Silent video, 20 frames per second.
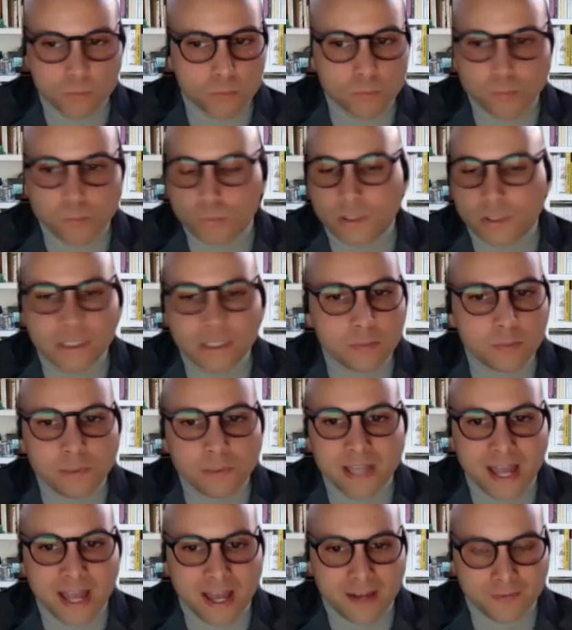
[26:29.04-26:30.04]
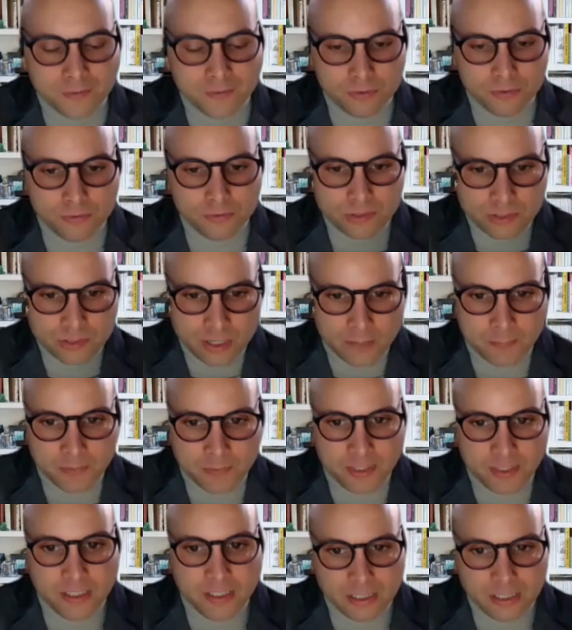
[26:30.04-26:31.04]
We have to stop
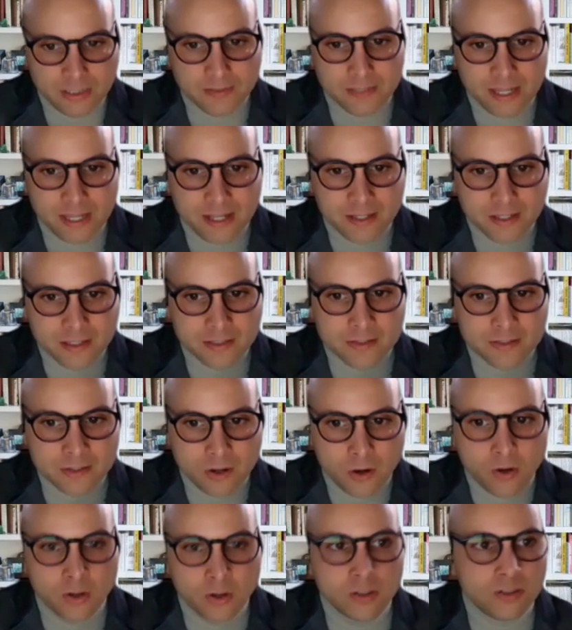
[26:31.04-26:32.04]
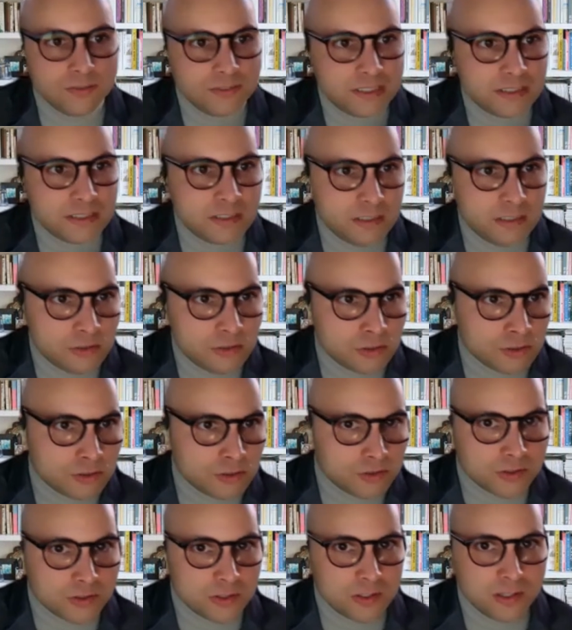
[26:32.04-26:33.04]
thinking that it's all on the
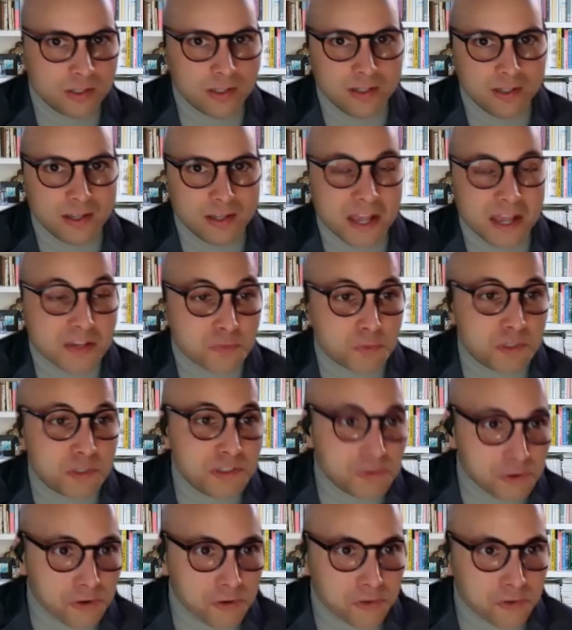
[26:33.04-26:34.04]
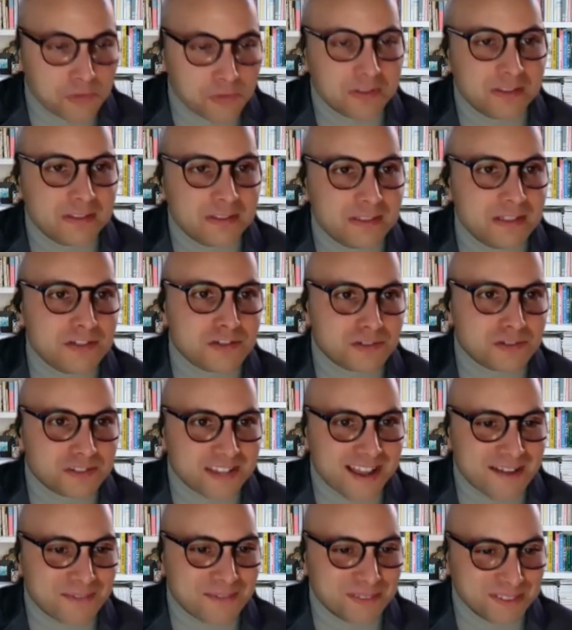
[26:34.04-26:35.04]
teachers. As we know, teachers
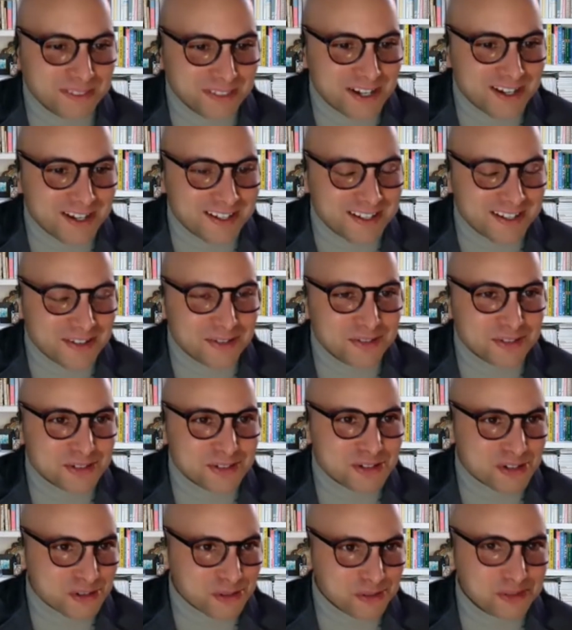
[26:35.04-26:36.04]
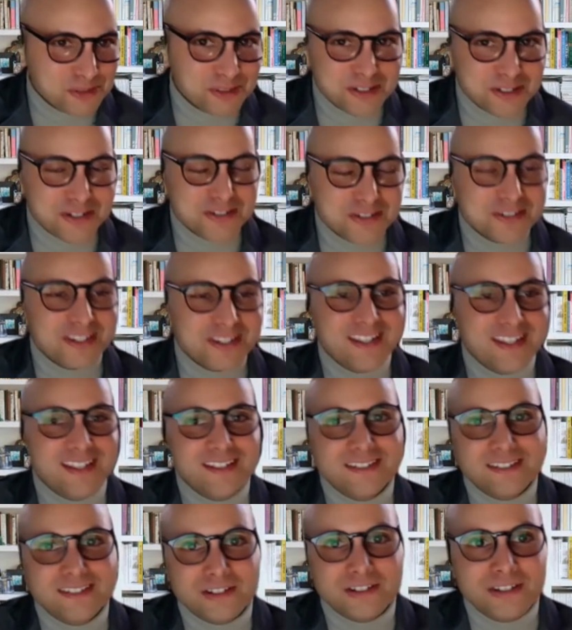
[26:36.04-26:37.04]
have a lot on their shoulders,
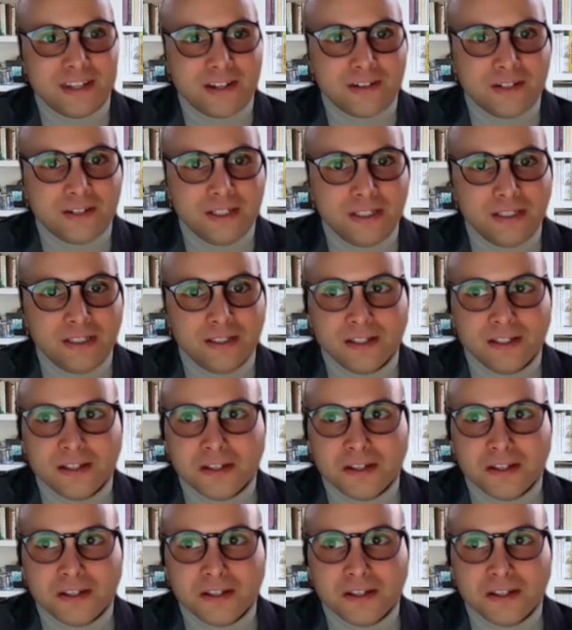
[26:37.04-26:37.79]
and they're carrying